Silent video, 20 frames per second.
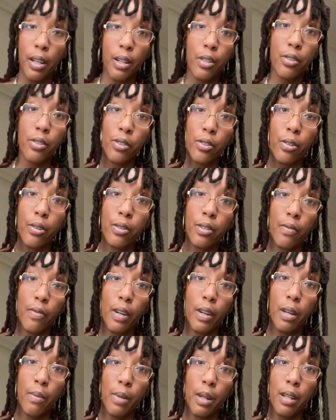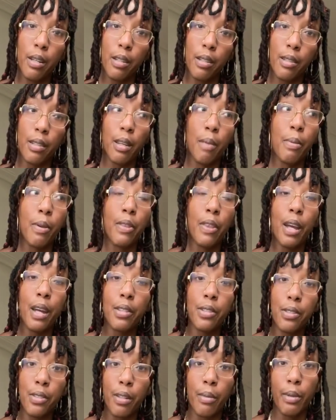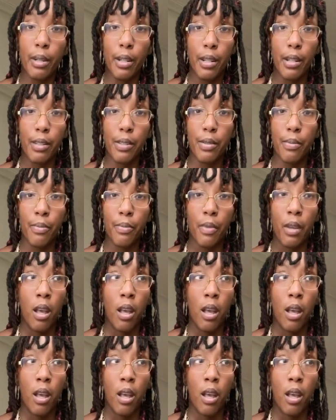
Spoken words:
excellent source of vitamin A and D, but that's demonized.